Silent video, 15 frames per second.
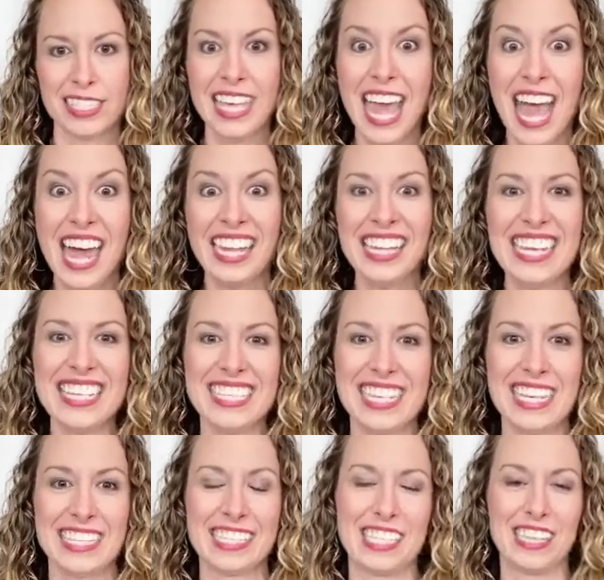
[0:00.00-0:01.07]
Yeah,
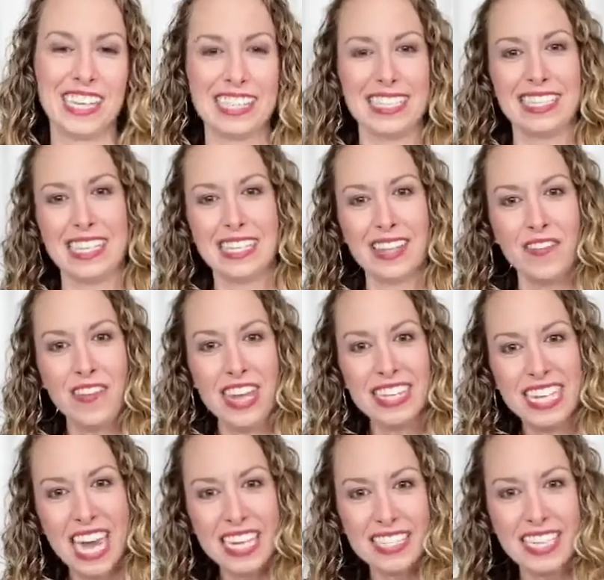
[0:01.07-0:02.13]
Lacey says,
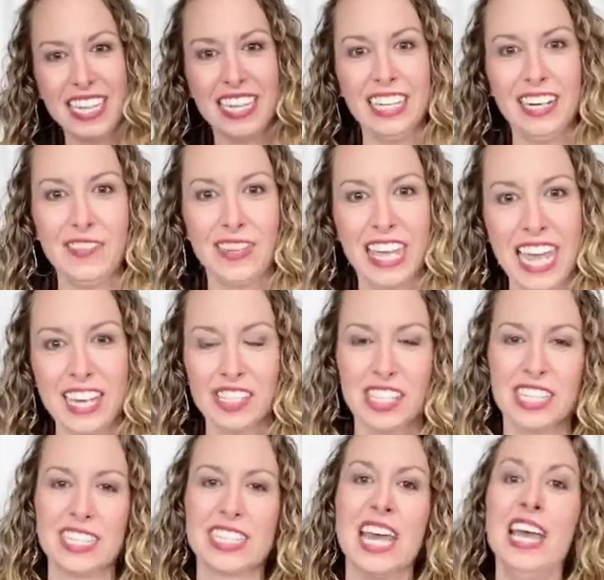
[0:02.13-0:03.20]
fantastic
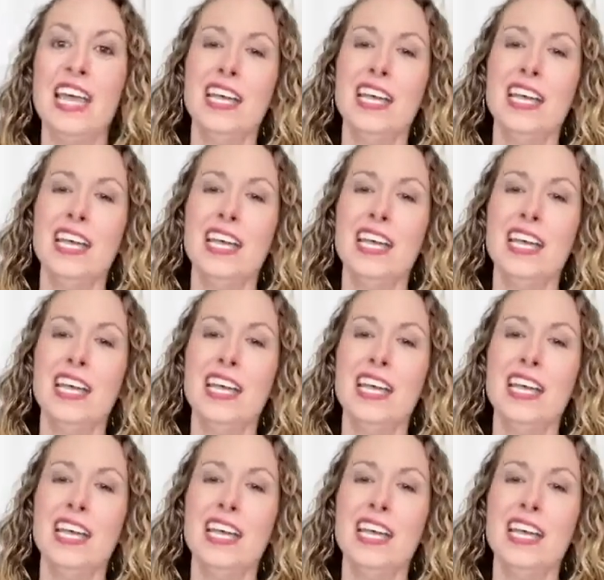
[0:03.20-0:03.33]
clarifications.